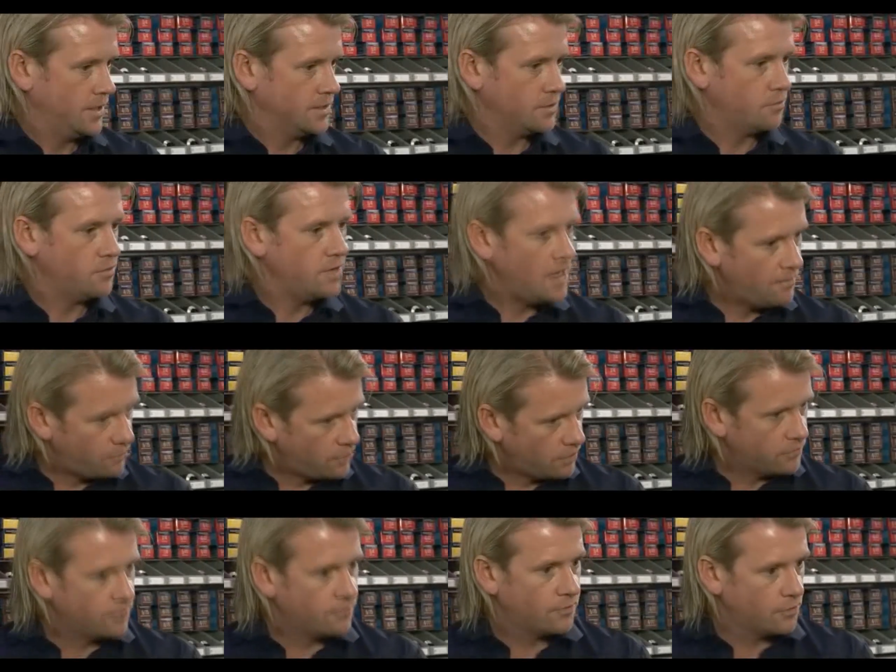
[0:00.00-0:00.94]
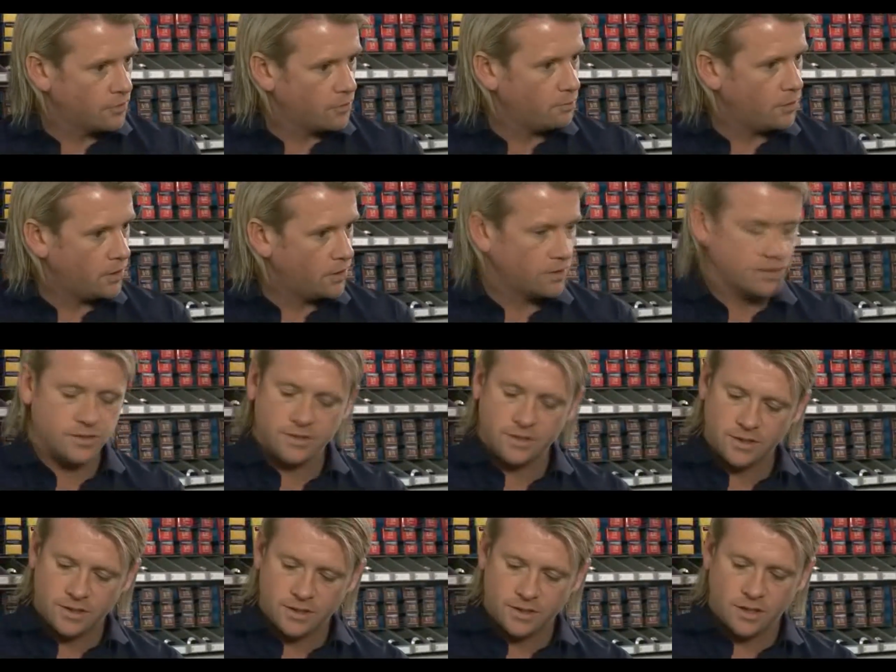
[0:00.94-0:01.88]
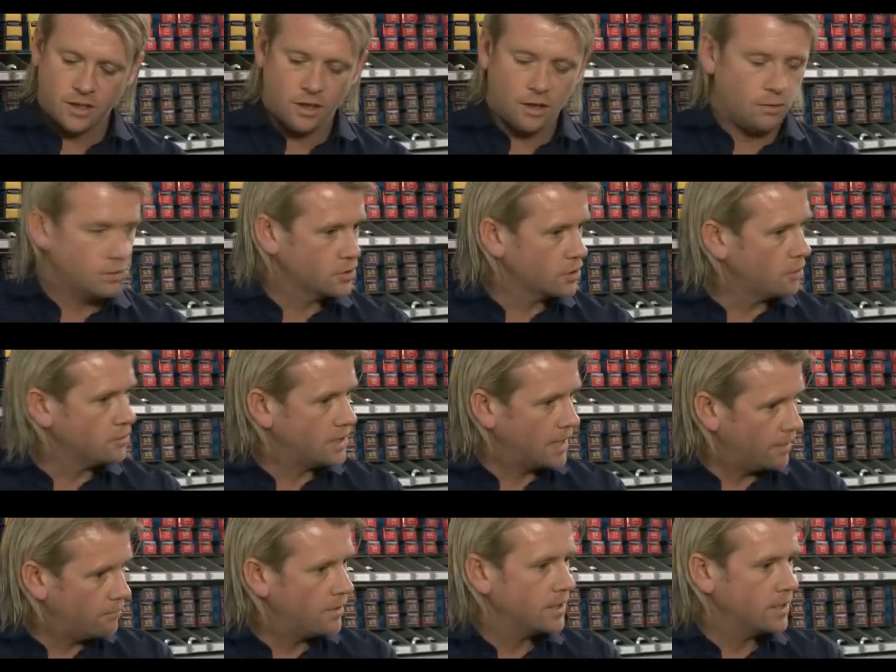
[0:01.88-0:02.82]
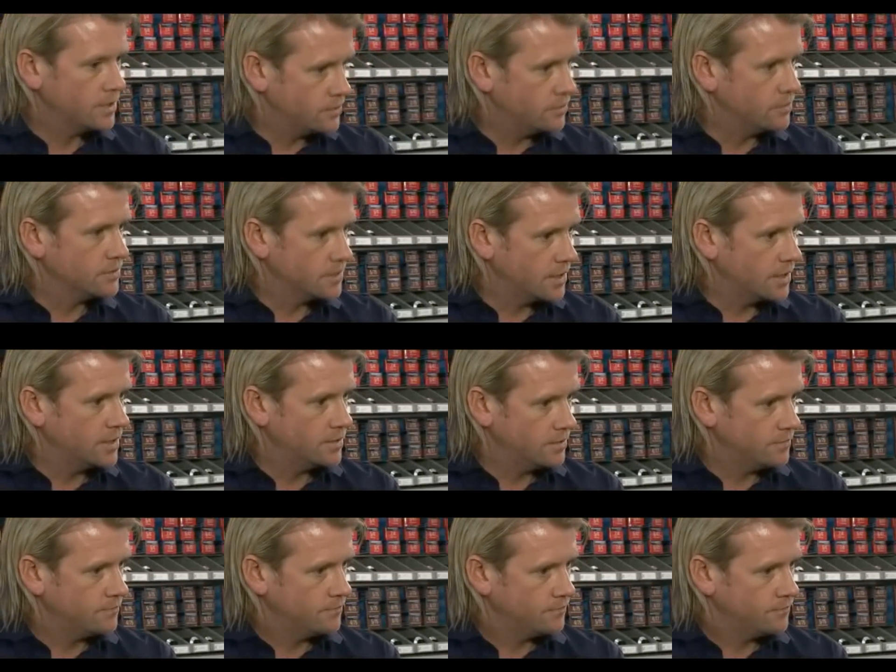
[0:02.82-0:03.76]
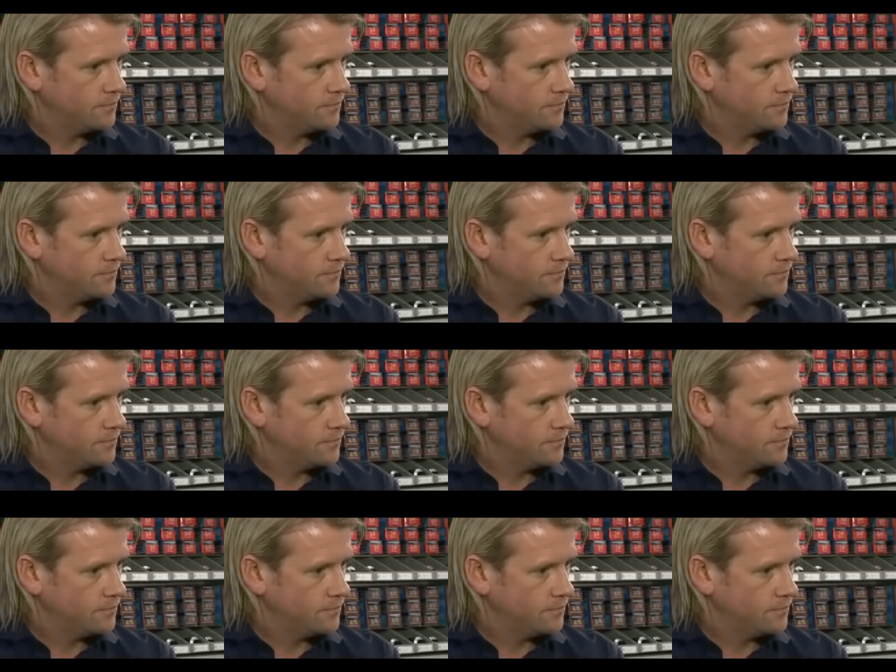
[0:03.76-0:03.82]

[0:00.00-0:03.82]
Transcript: Yep. So never off the front of the box, always go directly to the side.